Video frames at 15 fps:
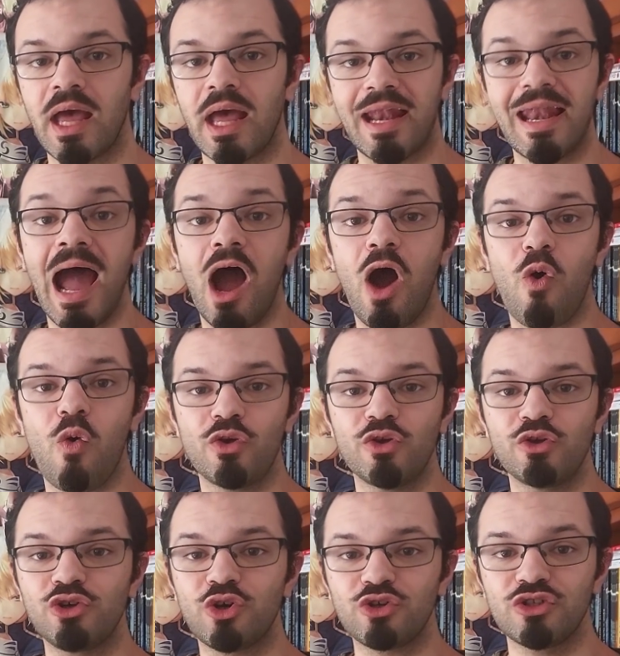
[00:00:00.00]
Now you
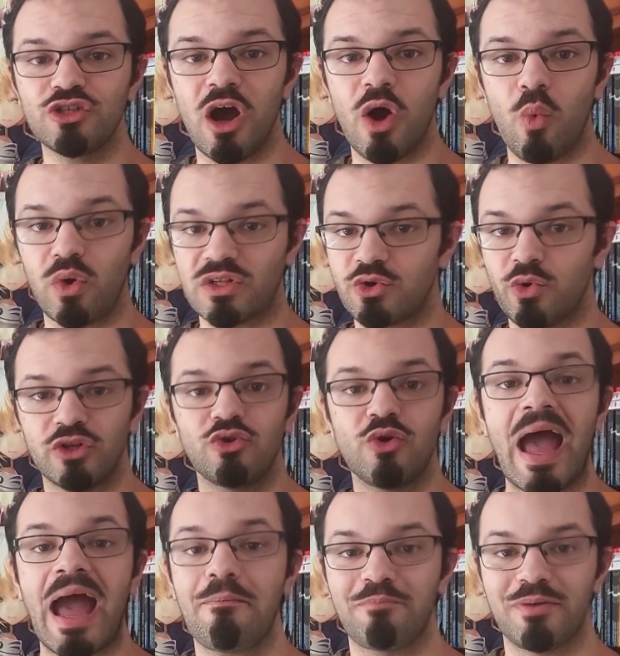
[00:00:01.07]
don't know what's going to
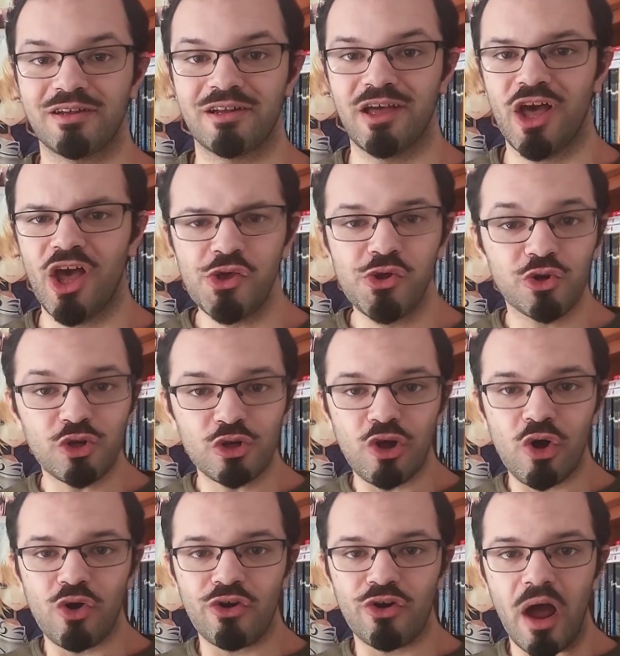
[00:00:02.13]
happen. You're no
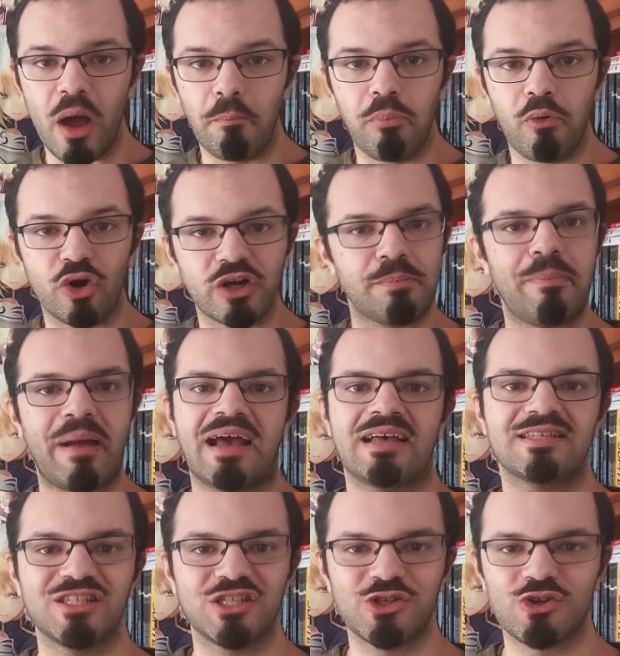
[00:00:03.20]
longer a bored
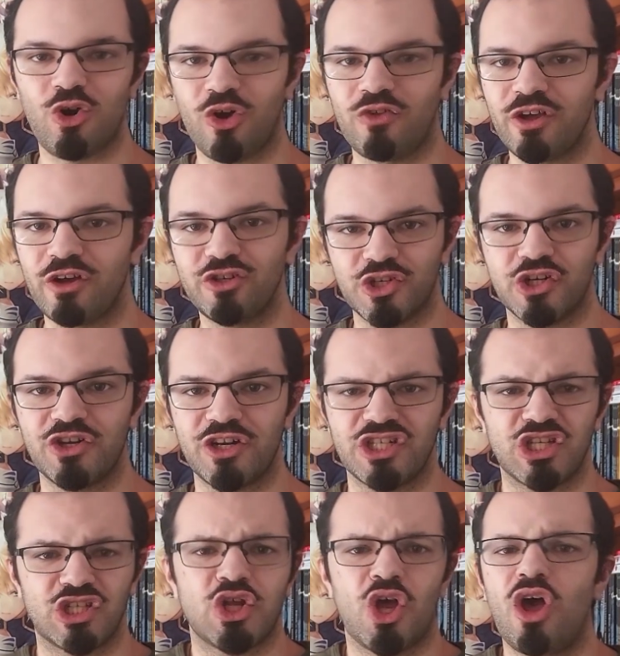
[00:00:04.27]
passenger on their journey,
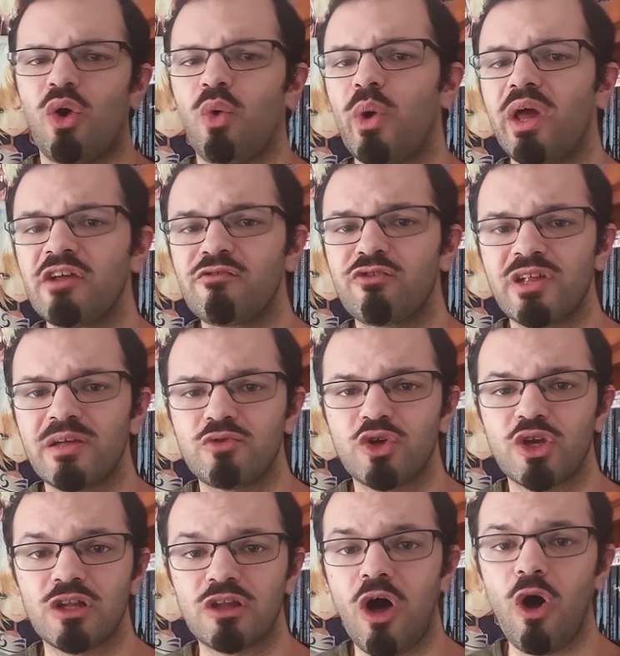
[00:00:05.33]
just waiting for them to
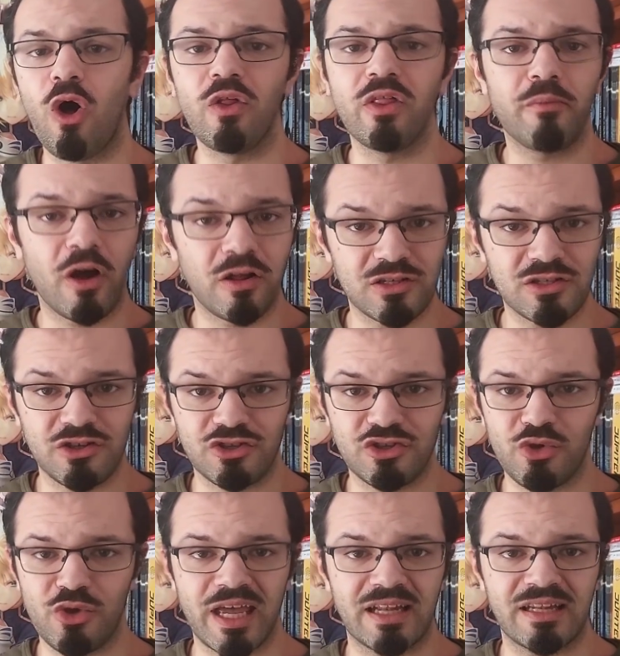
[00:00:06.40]
kill all the monsters
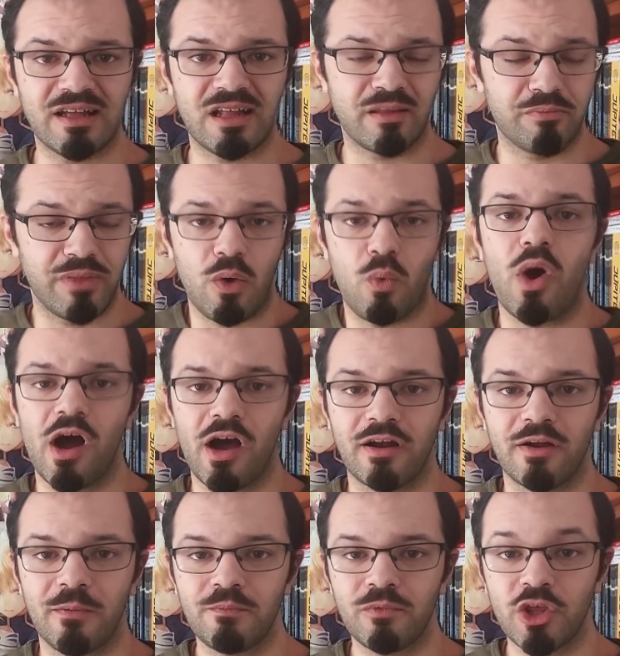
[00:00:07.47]
so you can tell them they
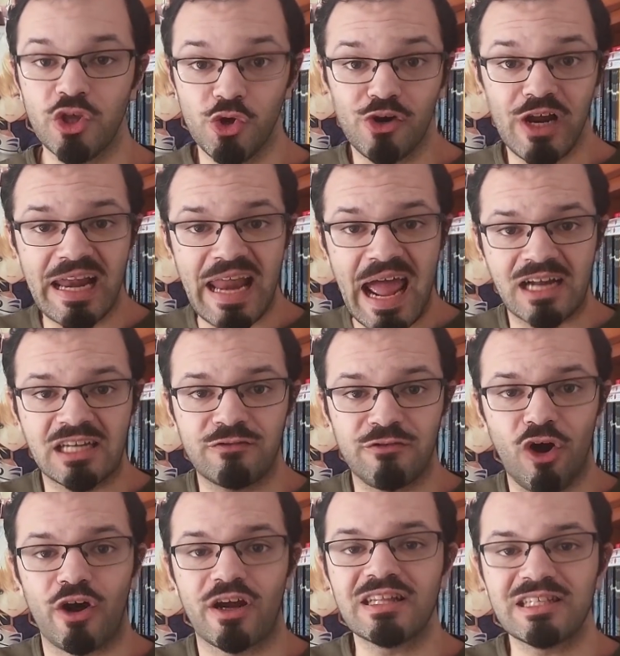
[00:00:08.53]
won. You're an active
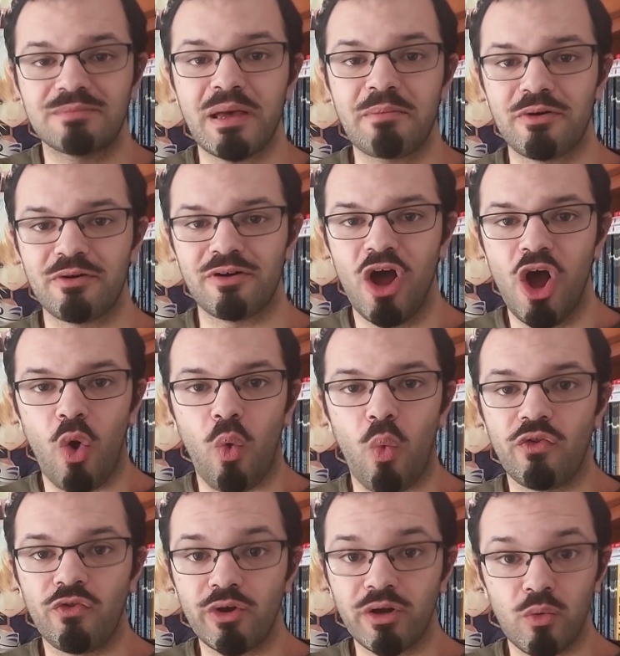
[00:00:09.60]
audience member,
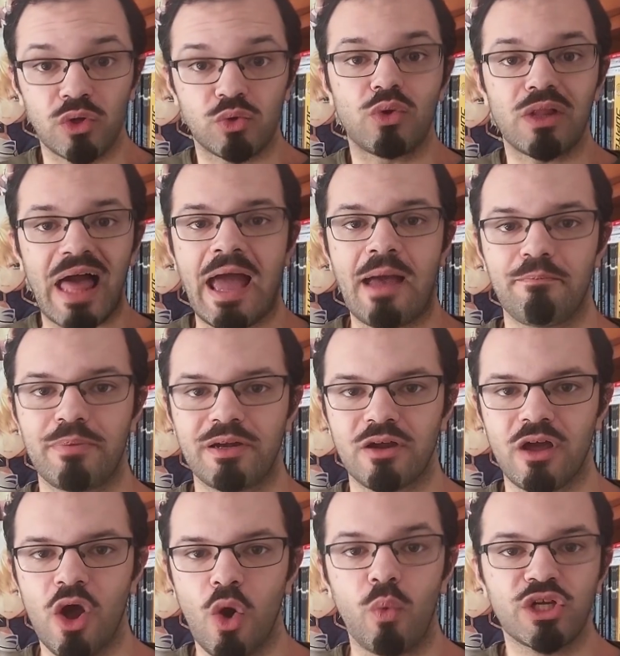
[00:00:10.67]
wondering what will happen,
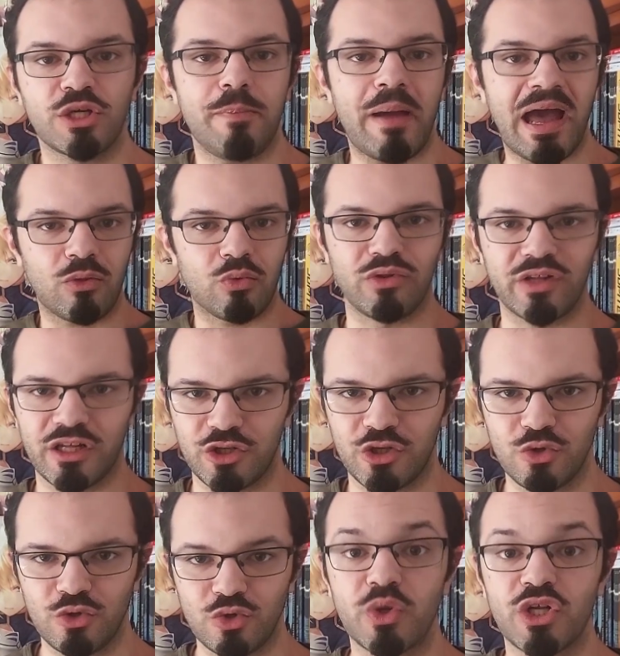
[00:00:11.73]
which path will they
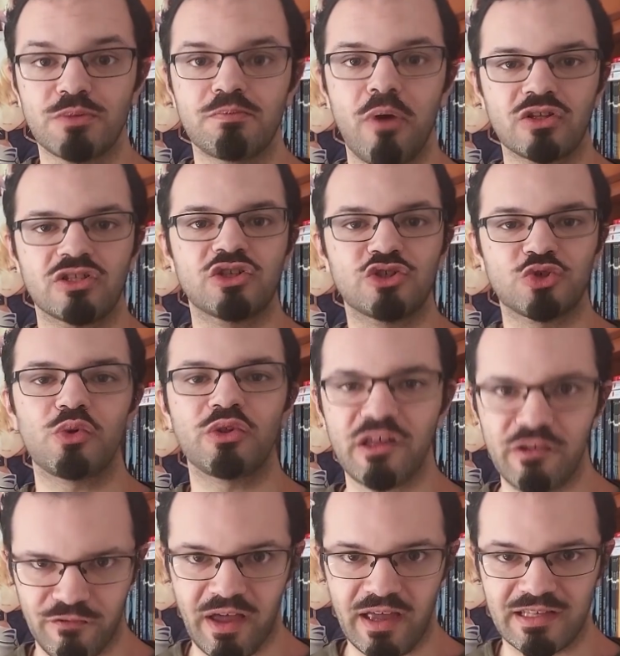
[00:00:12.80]
choose, which monsters will
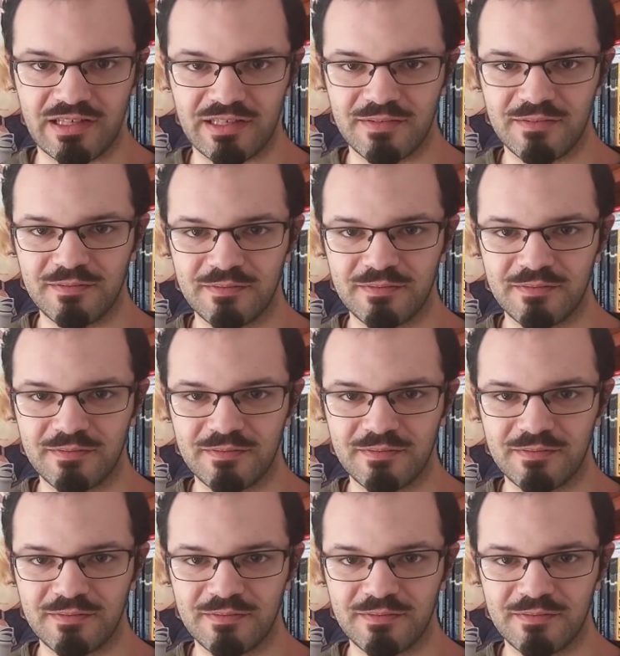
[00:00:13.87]
they face.